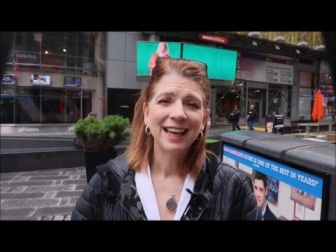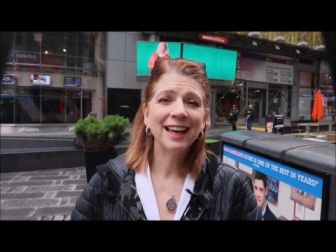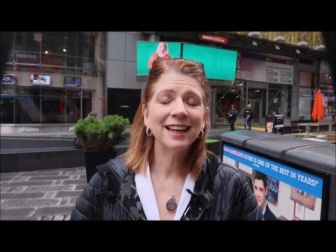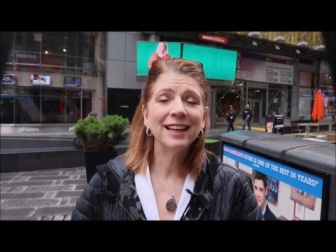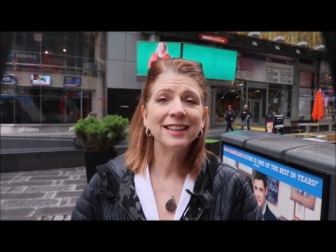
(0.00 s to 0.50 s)

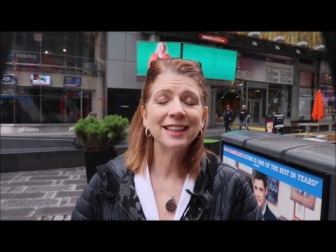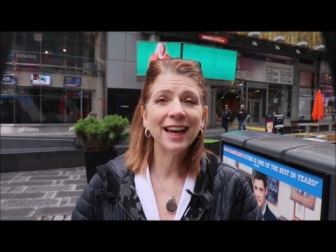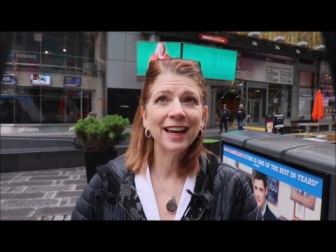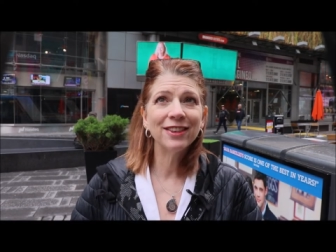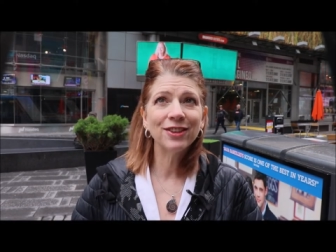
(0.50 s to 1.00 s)
It is
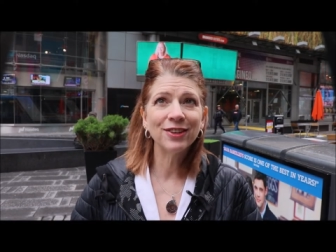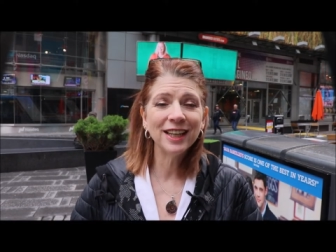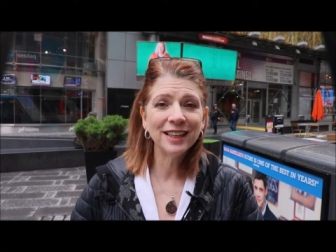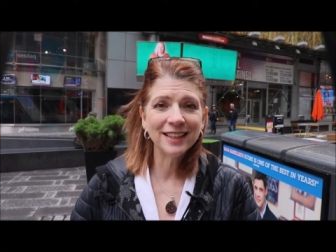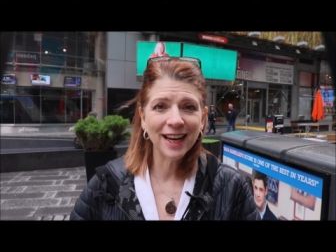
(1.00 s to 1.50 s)
a
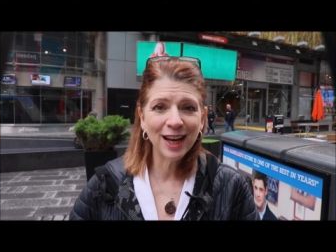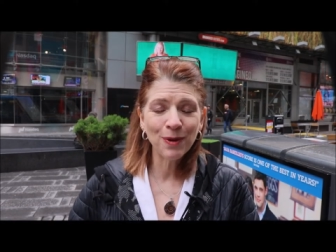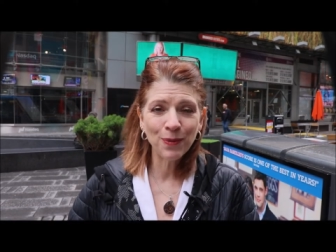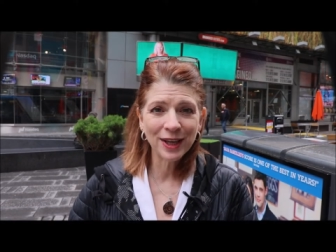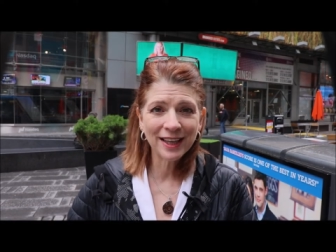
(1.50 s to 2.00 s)

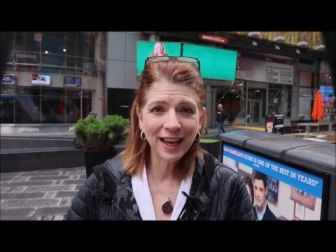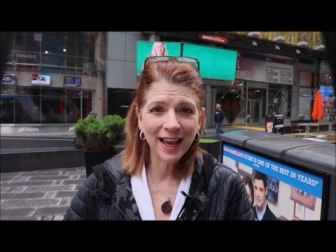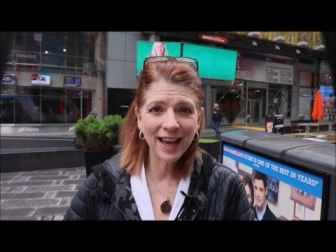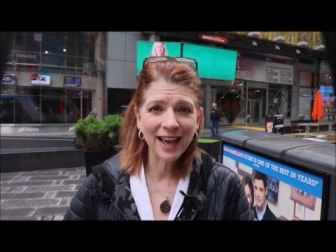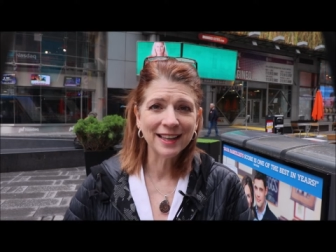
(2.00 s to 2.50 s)
three-day
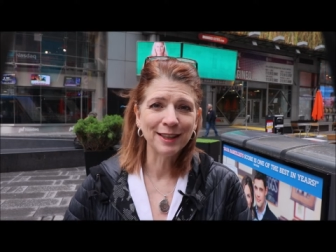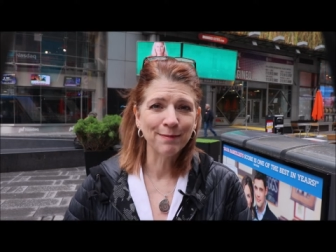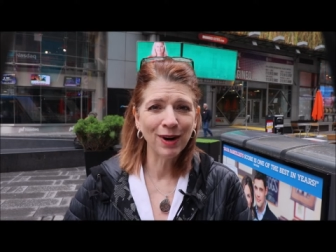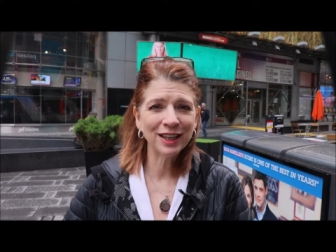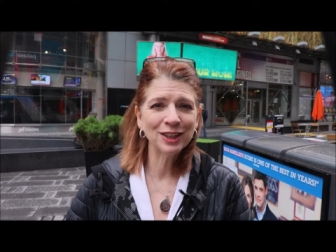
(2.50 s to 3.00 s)
weekend.
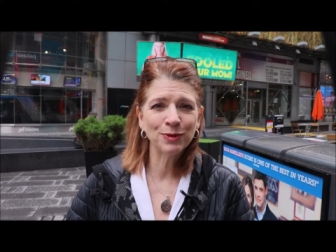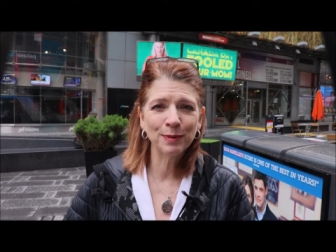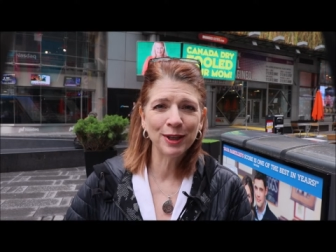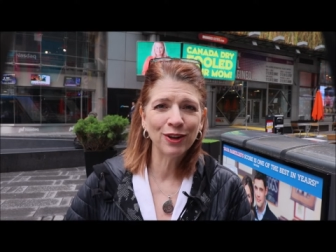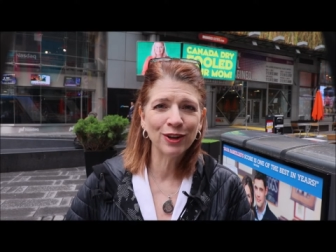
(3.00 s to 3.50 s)
Markets
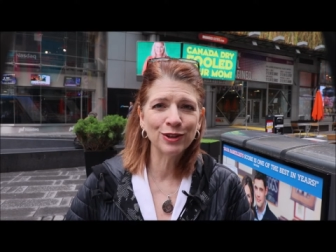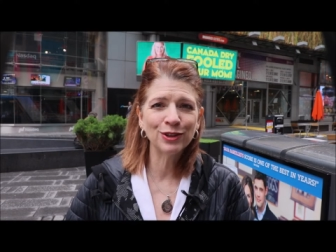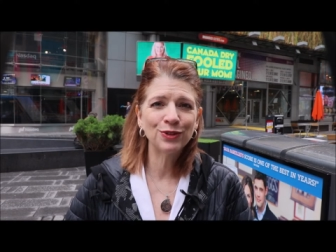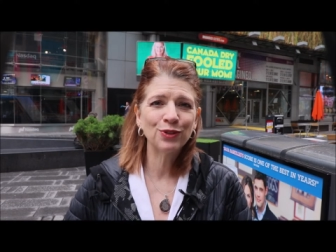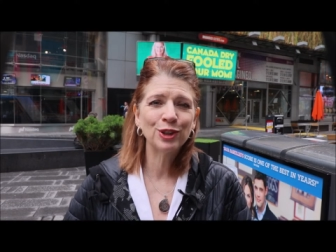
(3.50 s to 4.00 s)
will be
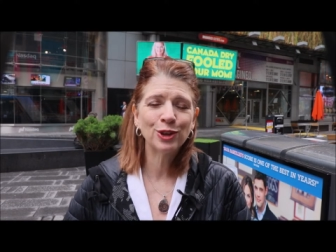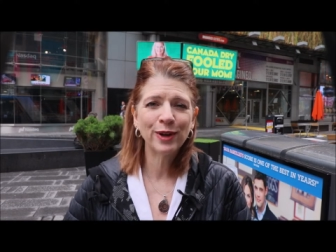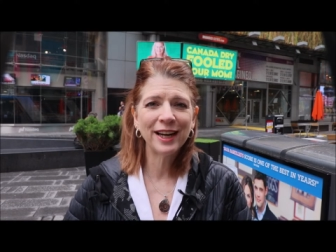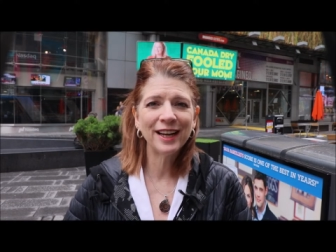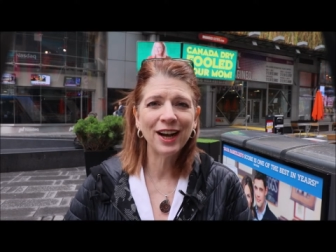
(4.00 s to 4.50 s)
closed for
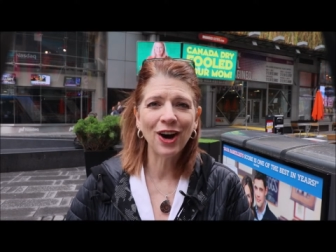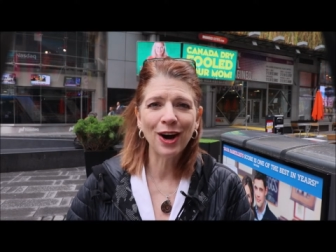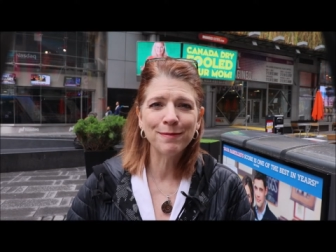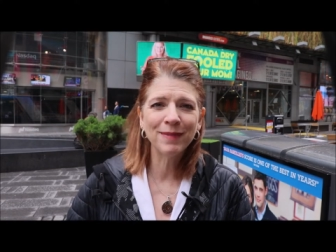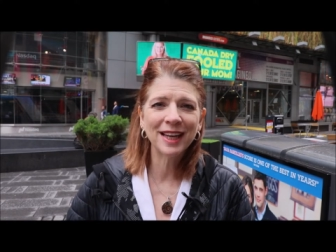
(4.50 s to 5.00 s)
trading
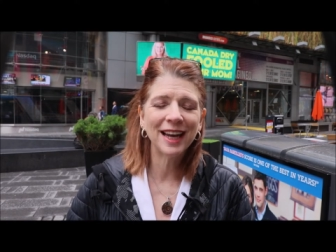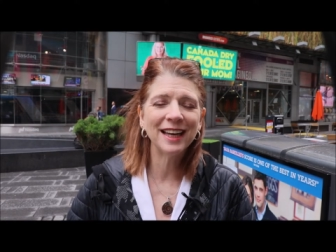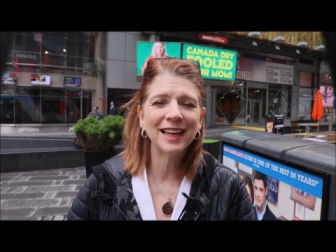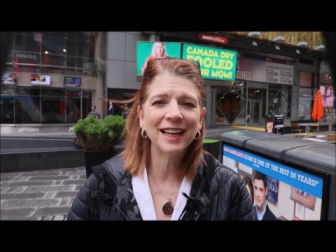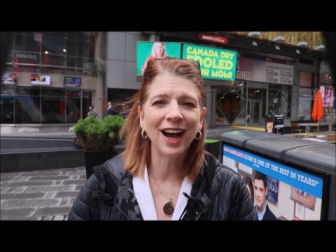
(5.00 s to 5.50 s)
on
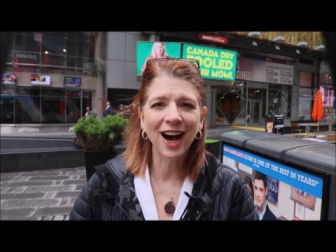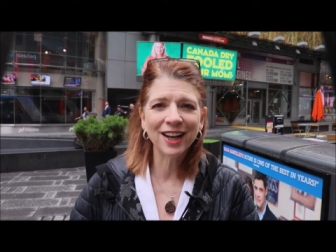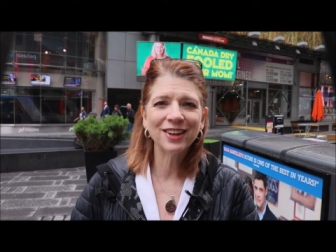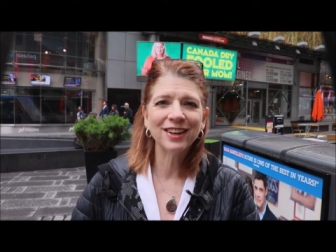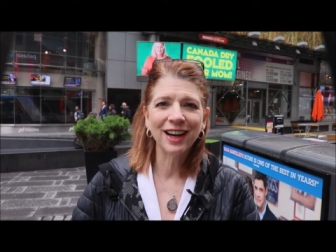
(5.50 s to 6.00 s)
Monday in
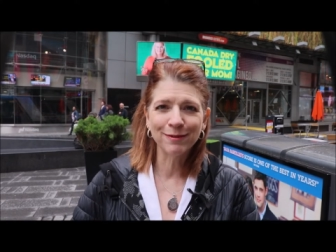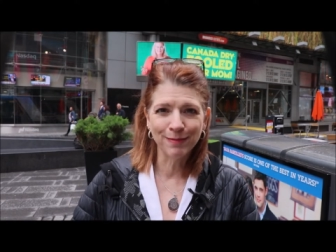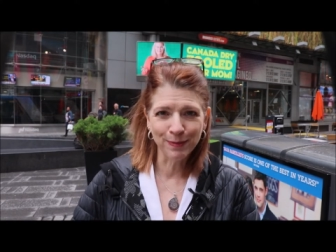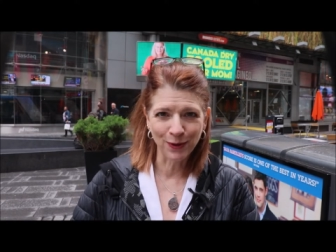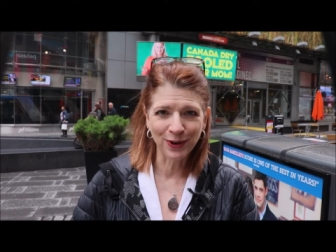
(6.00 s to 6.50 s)
honor of
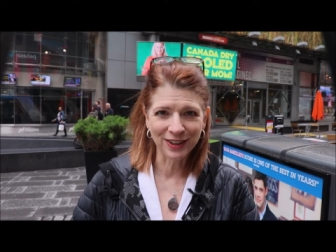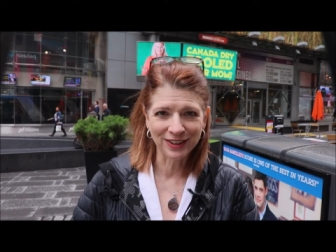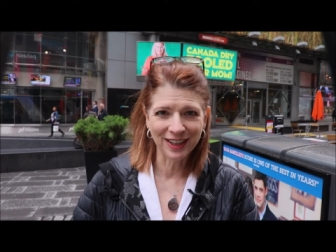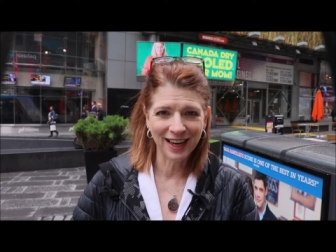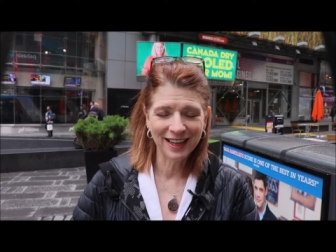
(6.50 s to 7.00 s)

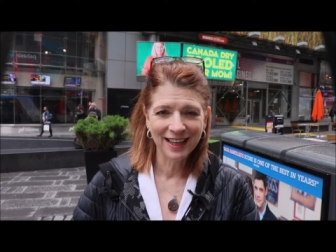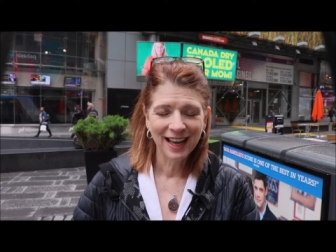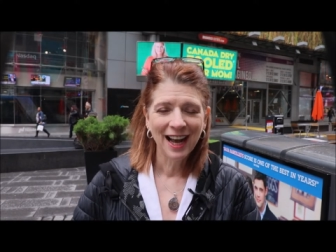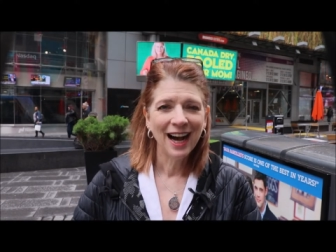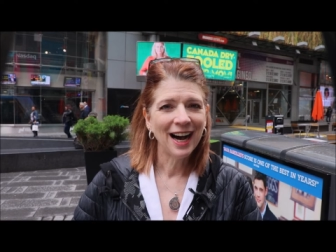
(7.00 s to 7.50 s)
Memorial Day.
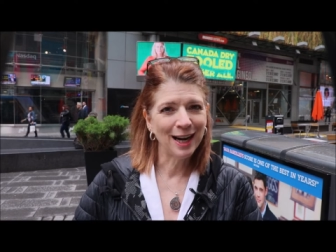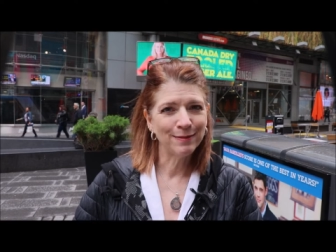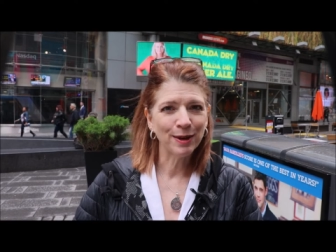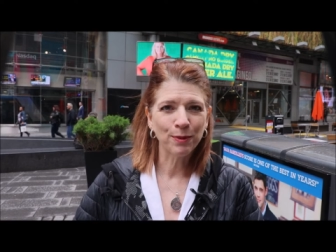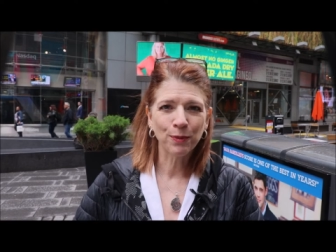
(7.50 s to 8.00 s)

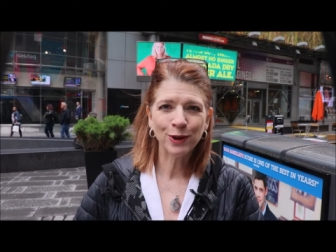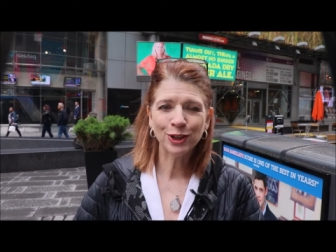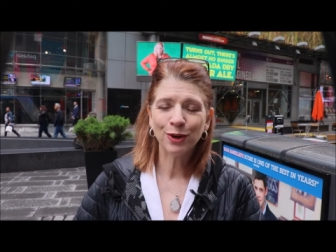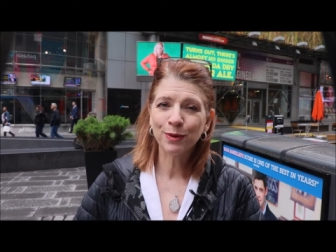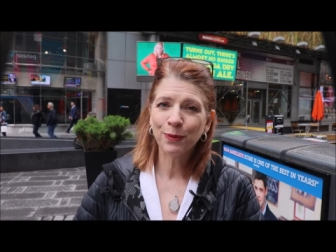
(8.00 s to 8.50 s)
I'm Debra
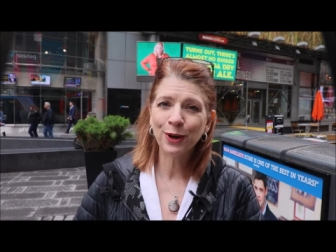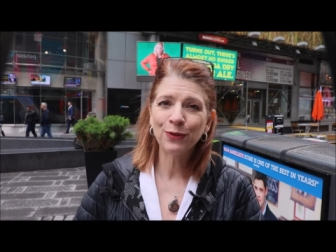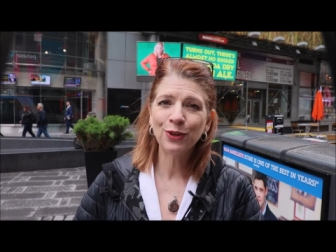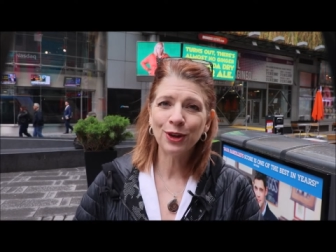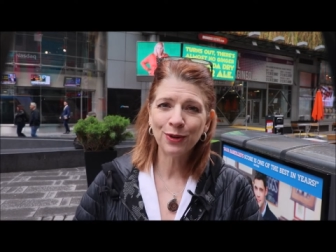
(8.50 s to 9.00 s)
Borchardt
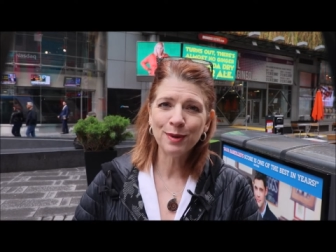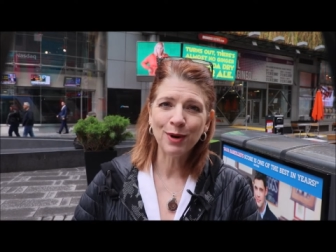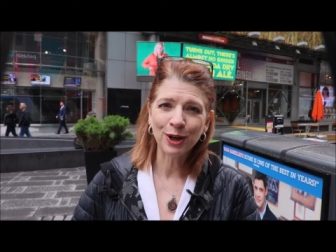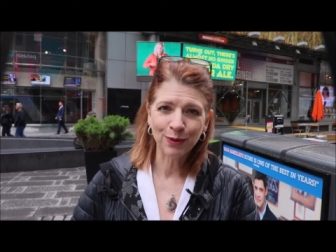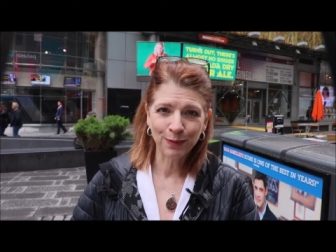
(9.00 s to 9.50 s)
reporting for the Green
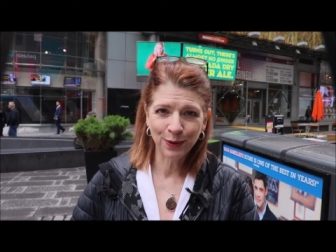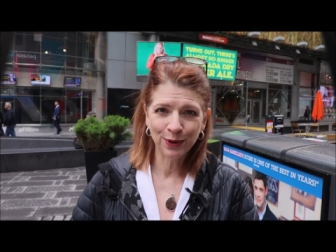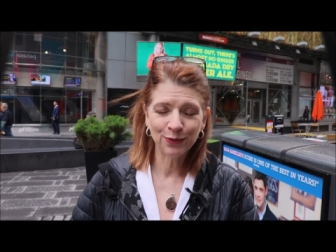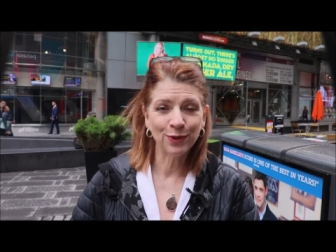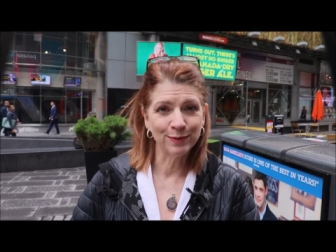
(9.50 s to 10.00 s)
Market
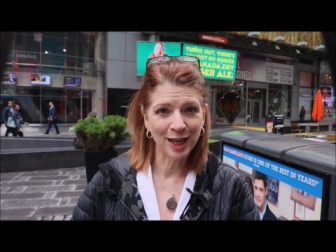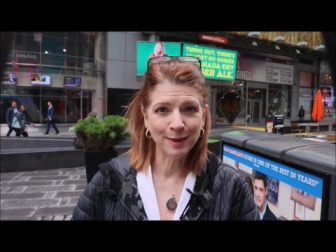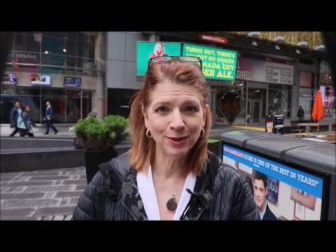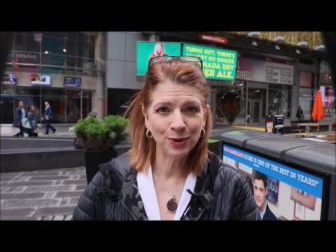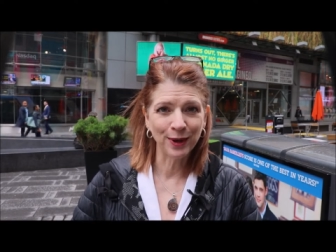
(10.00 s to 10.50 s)
Report from
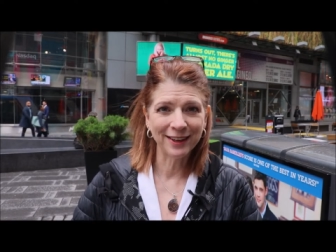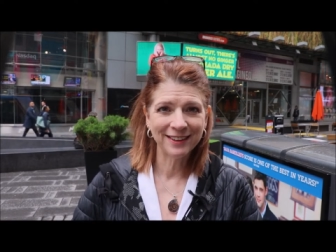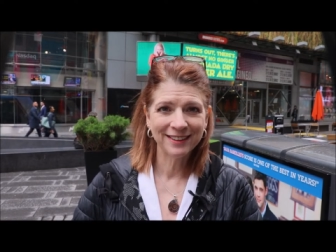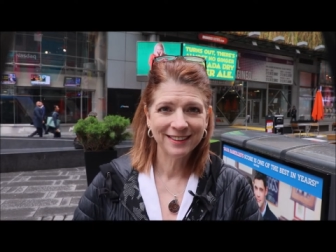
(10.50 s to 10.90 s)
Times Square.